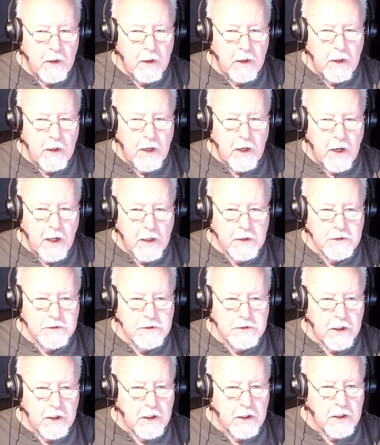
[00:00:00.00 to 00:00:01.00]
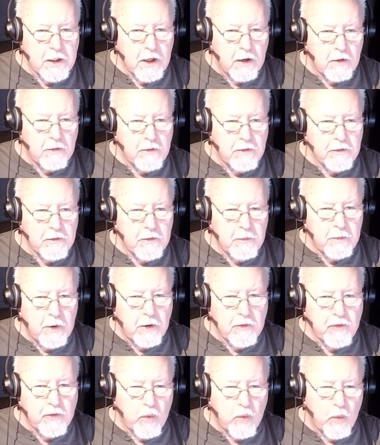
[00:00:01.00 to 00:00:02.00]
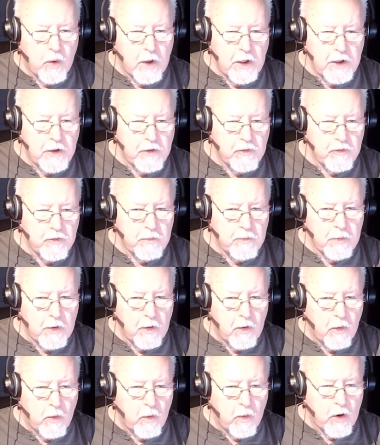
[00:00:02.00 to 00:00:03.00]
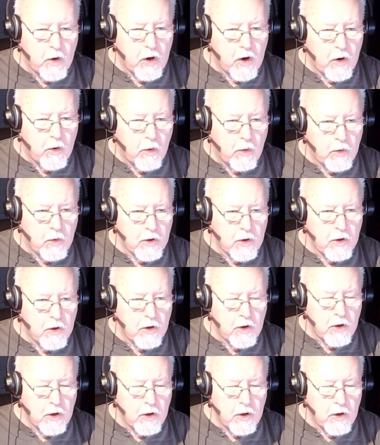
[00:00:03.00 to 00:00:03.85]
It has to get down to about 22 below or colder,